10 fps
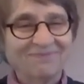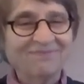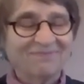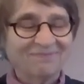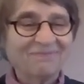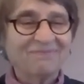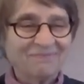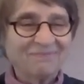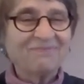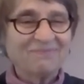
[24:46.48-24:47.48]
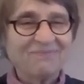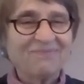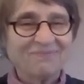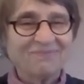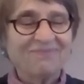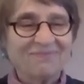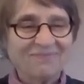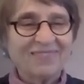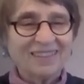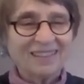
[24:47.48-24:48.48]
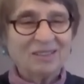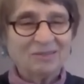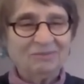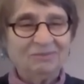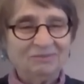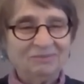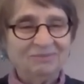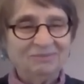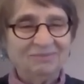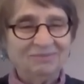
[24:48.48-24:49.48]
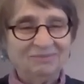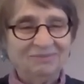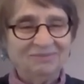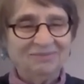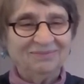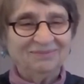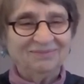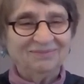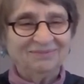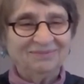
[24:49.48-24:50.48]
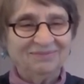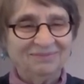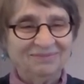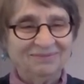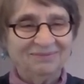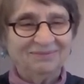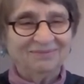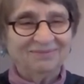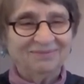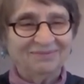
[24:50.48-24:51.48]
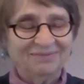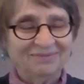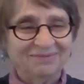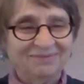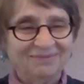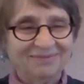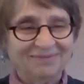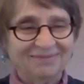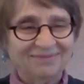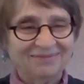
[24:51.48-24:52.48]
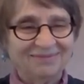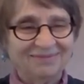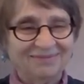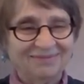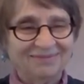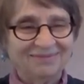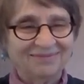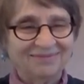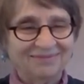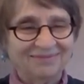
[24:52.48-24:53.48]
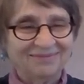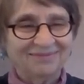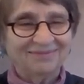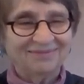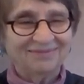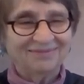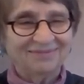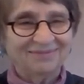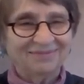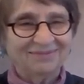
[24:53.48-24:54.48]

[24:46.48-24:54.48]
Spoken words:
No words are spoken by the person on screen.